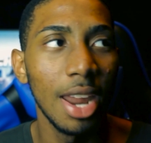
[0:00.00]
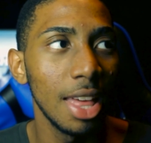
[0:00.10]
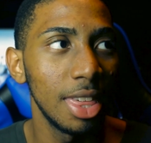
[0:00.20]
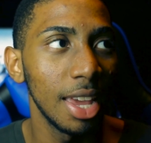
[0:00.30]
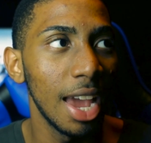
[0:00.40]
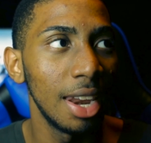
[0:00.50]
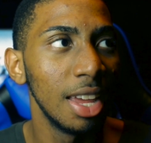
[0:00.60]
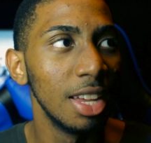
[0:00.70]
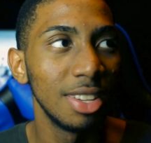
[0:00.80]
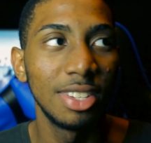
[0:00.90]
I think got
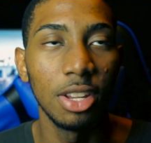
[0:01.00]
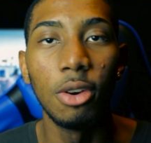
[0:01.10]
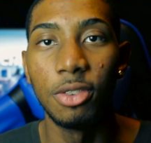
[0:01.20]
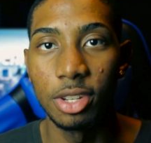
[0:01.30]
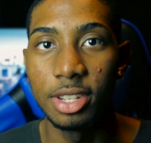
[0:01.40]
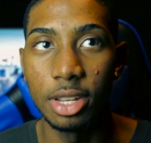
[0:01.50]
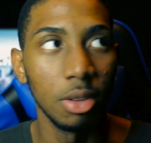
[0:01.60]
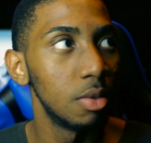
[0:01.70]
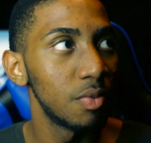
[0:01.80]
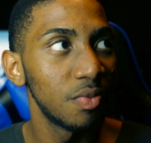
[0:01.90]
silver seal,